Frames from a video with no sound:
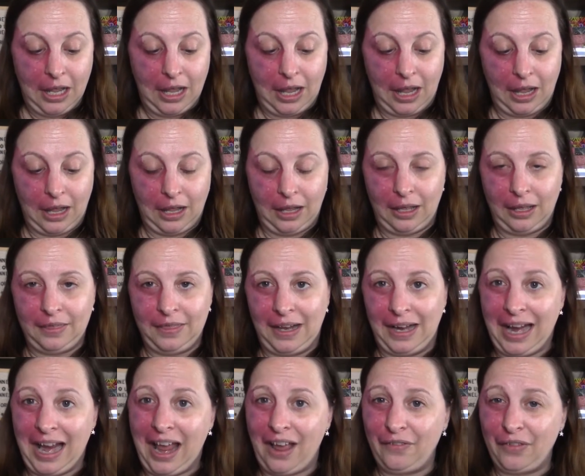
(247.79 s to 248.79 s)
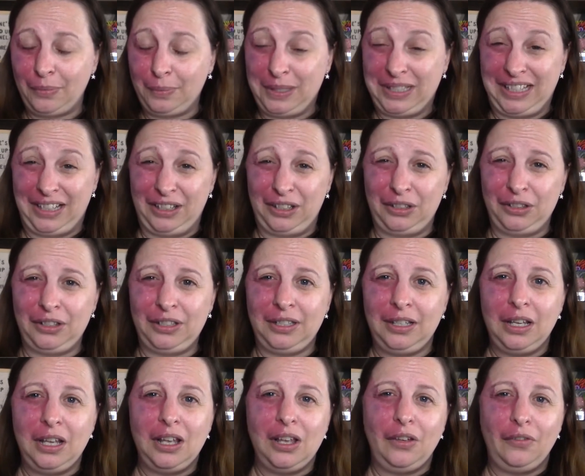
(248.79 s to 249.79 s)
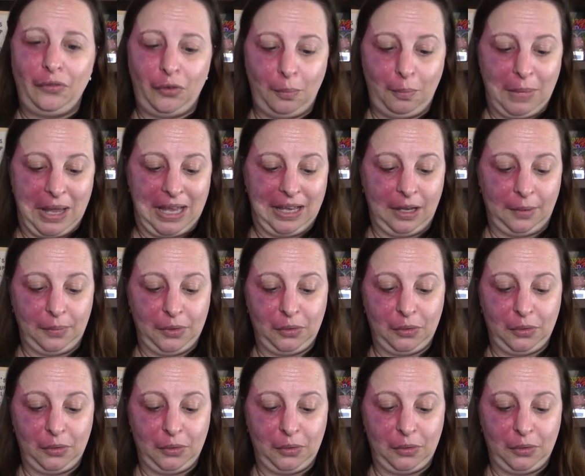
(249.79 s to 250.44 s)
uh, that I have upstairs for makeup.